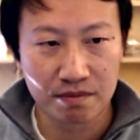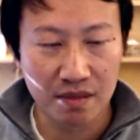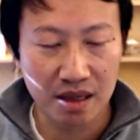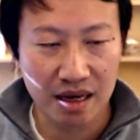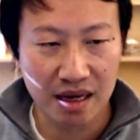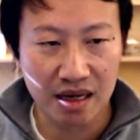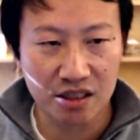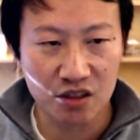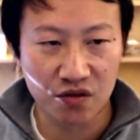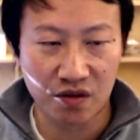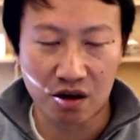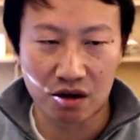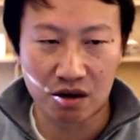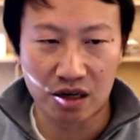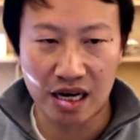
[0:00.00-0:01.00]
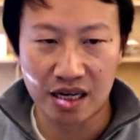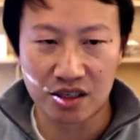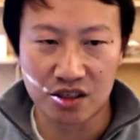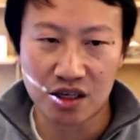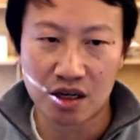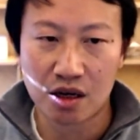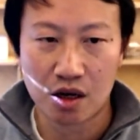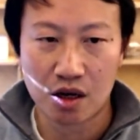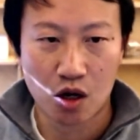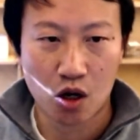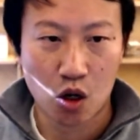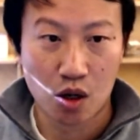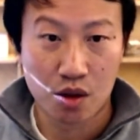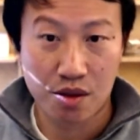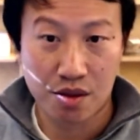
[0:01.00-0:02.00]
as far as
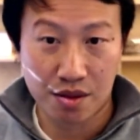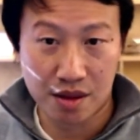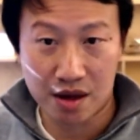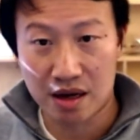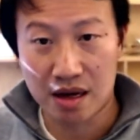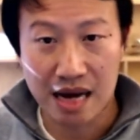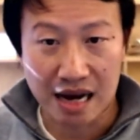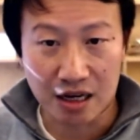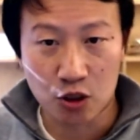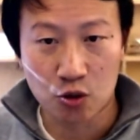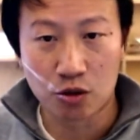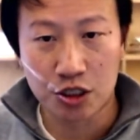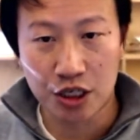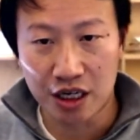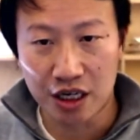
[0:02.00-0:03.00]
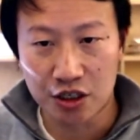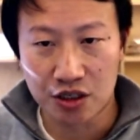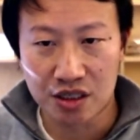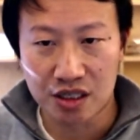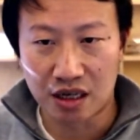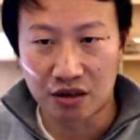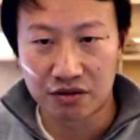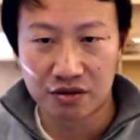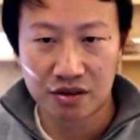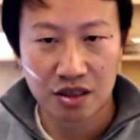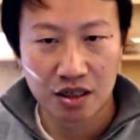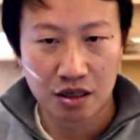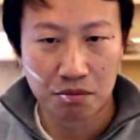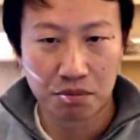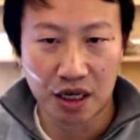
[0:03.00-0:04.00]
the actual change itself.
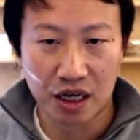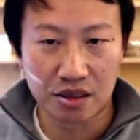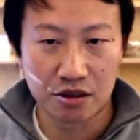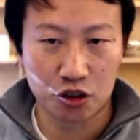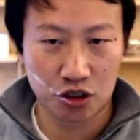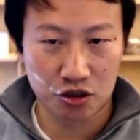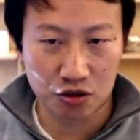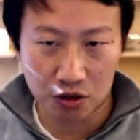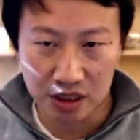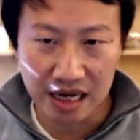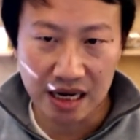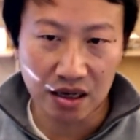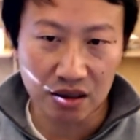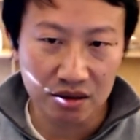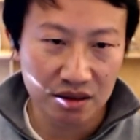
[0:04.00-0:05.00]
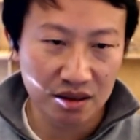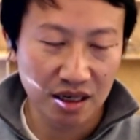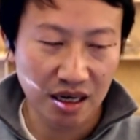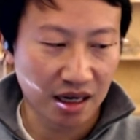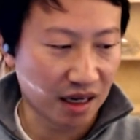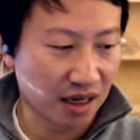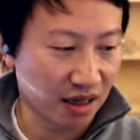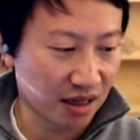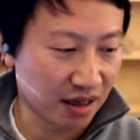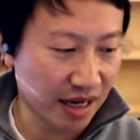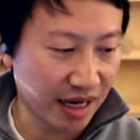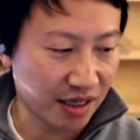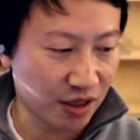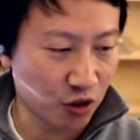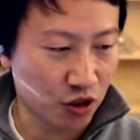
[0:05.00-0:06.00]
But you should scroll down
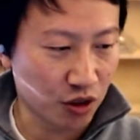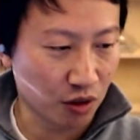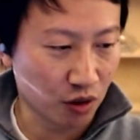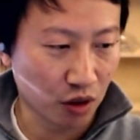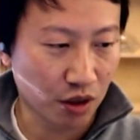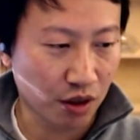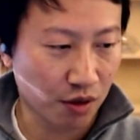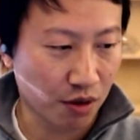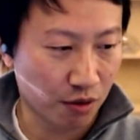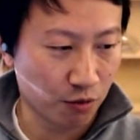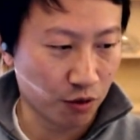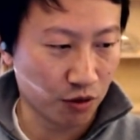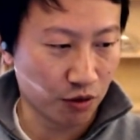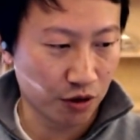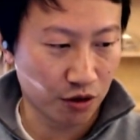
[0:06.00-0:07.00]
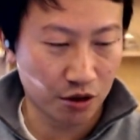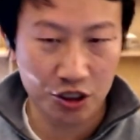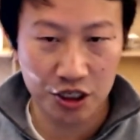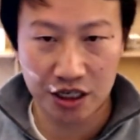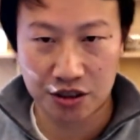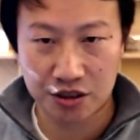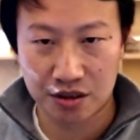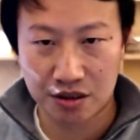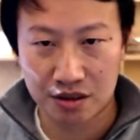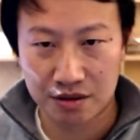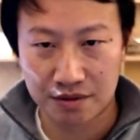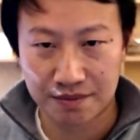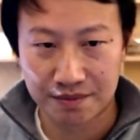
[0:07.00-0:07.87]
and you should look through your changes.